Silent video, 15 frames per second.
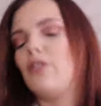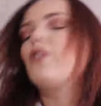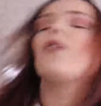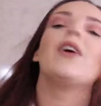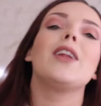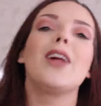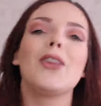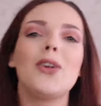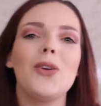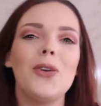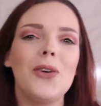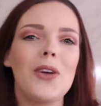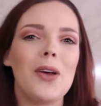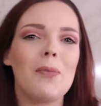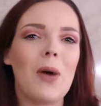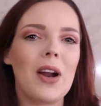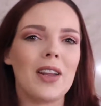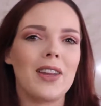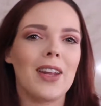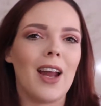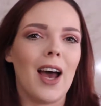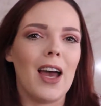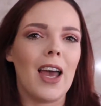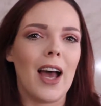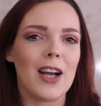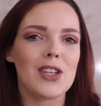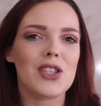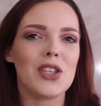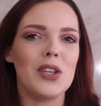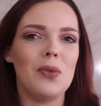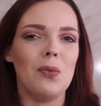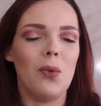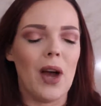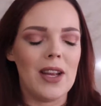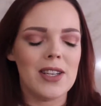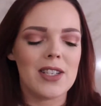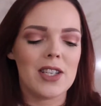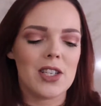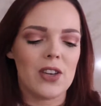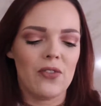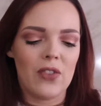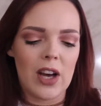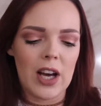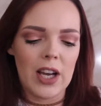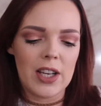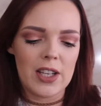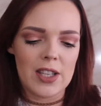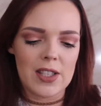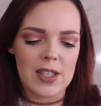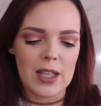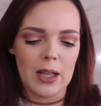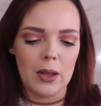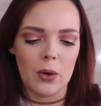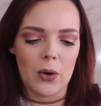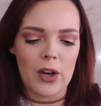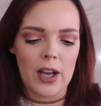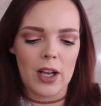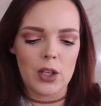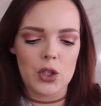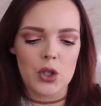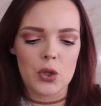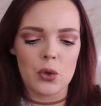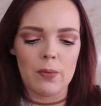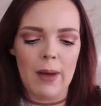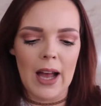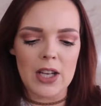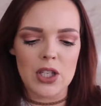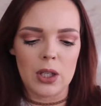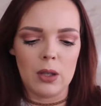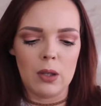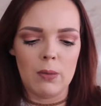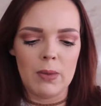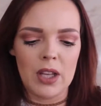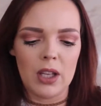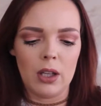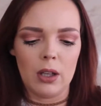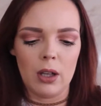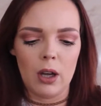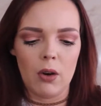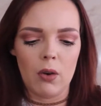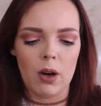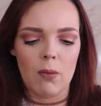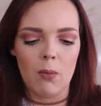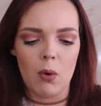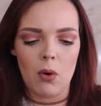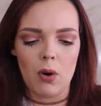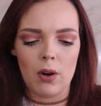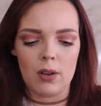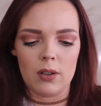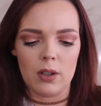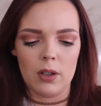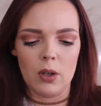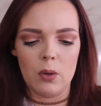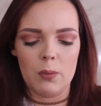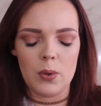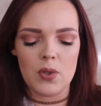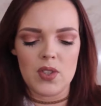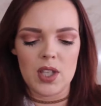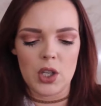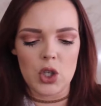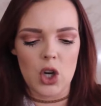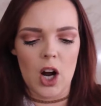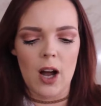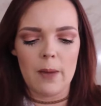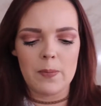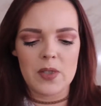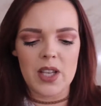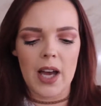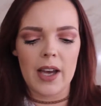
So another L'Oreal product that I actually went to find is the L'Oreal True Match Lumi Glow Amour Glow Boosting Drops.